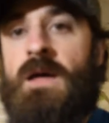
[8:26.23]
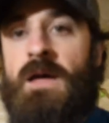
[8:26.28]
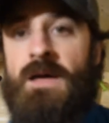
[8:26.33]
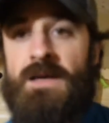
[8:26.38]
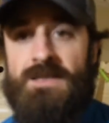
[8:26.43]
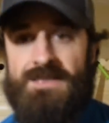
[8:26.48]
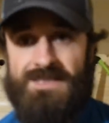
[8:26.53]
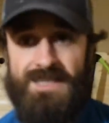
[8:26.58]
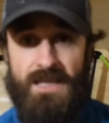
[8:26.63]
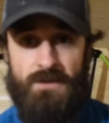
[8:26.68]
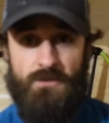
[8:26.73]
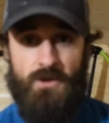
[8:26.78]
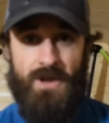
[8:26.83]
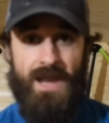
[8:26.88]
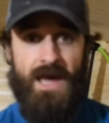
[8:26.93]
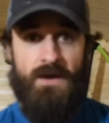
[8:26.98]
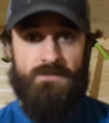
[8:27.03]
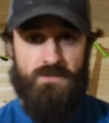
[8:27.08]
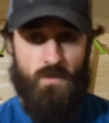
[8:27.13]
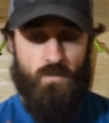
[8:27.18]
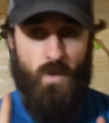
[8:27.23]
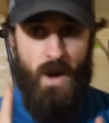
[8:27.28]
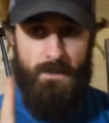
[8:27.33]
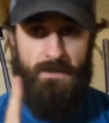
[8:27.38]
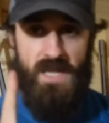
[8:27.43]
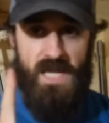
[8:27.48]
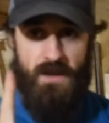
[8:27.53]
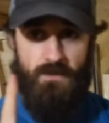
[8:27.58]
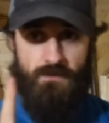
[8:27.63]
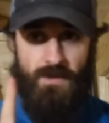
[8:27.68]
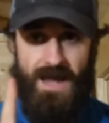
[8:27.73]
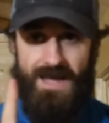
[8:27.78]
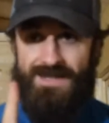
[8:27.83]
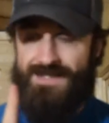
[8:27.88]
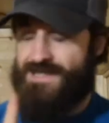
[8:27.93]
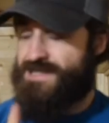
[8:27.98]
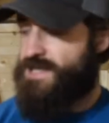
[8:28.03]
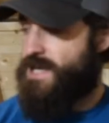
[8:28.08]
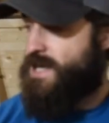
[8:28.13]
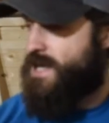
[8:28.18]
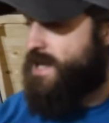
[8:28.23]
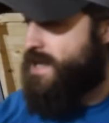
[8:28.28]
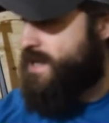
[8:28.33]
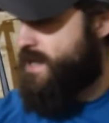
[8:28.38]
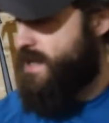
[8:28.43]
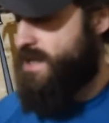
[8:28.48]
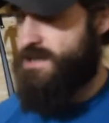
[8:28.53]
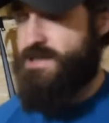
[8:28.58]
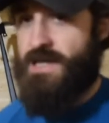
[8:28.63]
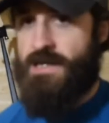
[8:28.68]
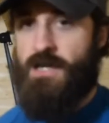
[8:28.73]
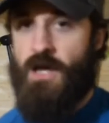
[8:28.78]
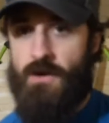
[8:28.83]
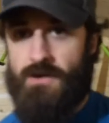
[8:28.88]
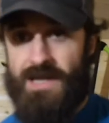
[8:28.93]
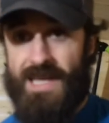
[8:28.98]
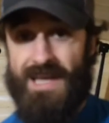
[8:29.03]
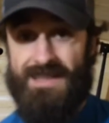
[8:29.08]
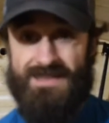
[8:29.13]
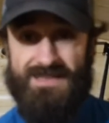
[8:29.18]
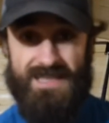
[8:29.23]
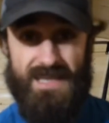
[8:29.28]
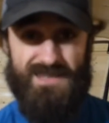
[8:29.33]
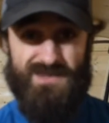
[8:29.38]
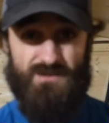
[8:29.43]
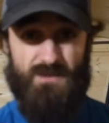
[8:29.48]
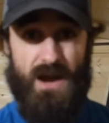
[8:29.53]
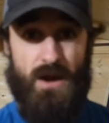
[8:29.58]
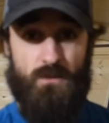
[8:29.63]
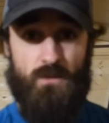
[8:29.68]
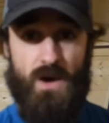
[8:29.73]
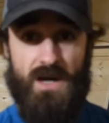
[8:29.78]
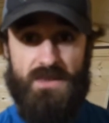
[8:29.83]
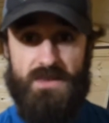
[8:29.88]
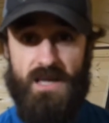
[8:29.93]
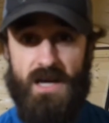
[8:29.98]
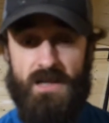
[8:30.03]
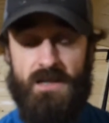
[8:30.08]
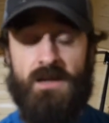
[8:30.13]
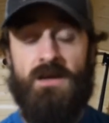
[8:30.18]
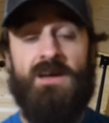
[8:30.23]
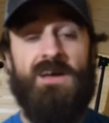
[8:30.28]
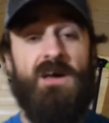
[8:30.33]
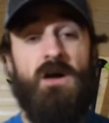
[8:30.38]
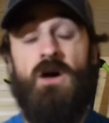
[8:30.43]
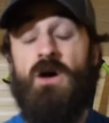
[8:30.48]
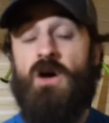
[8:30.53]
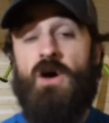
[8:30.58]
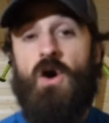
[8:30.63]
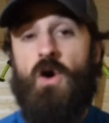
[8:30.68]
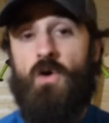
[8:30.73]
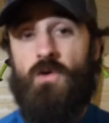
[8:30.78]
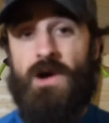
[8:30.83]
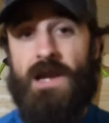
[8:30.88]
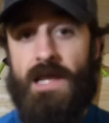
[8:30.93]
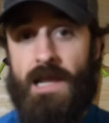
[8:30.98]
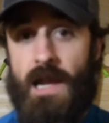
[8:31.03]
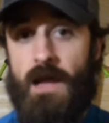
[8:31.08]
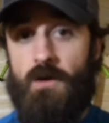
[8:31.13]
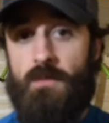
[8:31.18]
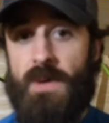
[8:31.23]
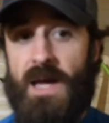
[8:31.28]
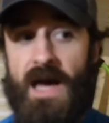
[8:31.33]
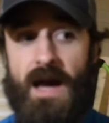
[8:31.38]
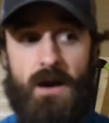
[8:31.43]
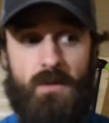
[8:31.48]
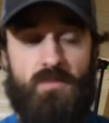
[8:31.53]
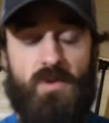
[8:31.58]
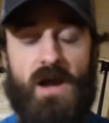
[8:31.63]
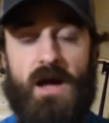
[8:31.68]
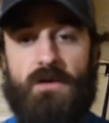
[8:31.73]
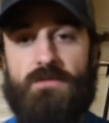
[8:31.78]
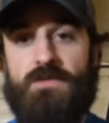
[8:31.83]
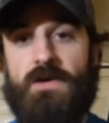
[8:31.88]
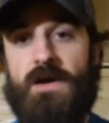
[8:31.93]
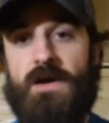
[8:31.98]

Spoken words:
So then we're going to have a 1 minute rest and then go again. So that's round one done. Already a little bit out of breath.